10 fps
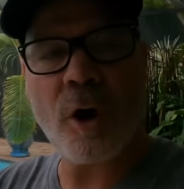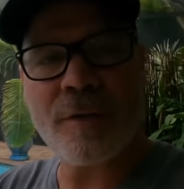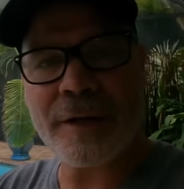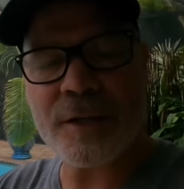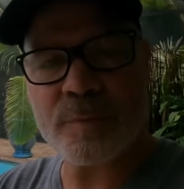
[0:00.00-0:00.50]

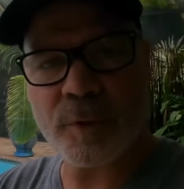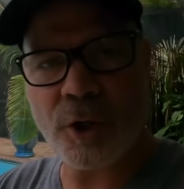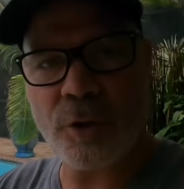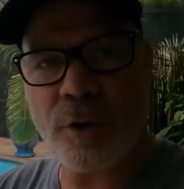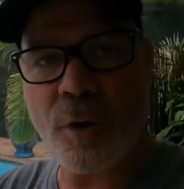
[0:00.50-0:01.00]
all the links
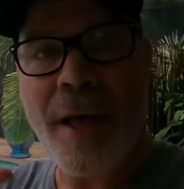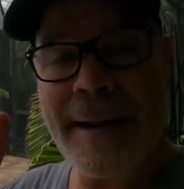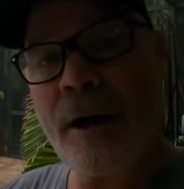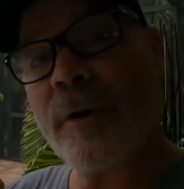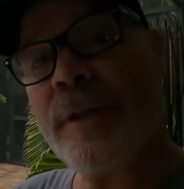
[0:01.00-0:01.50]
below though.
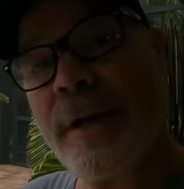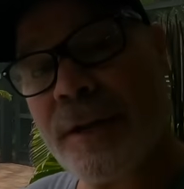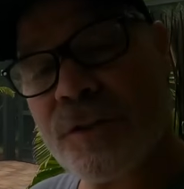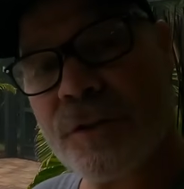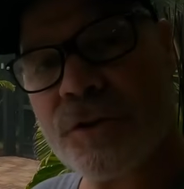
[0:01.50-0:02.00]
Now in the
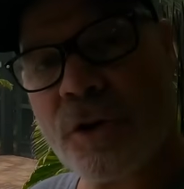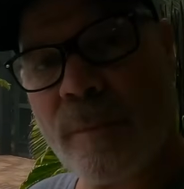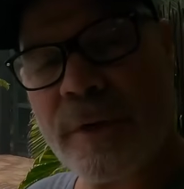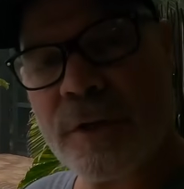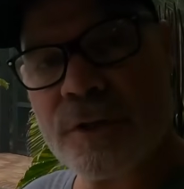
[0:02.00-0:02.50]
next
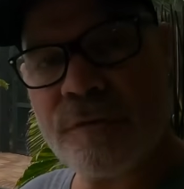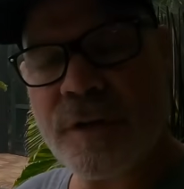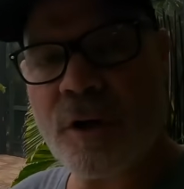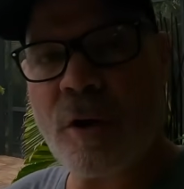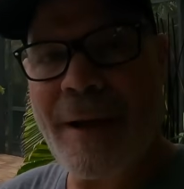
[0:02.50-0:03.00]
installment of this video,